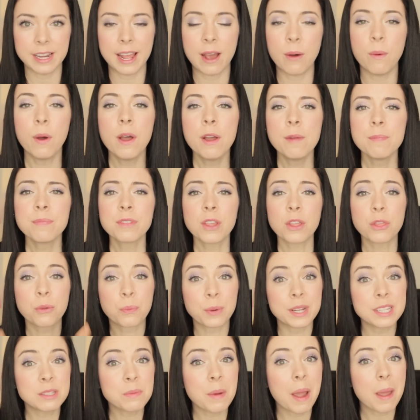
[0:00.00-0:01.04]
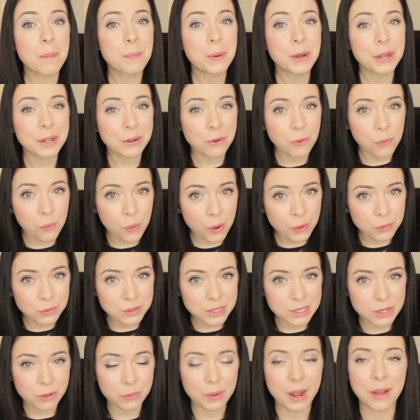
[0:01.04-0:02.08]
Now, the reason why I put
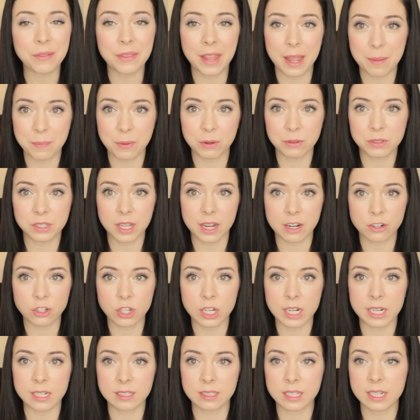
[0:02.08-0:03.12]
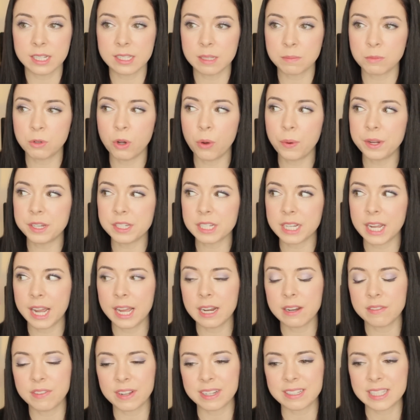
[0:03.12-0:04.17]
quotes around liposuction is because I'm going to
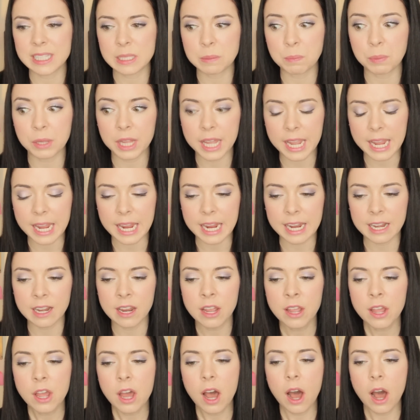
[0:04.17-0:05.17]
kind of explain,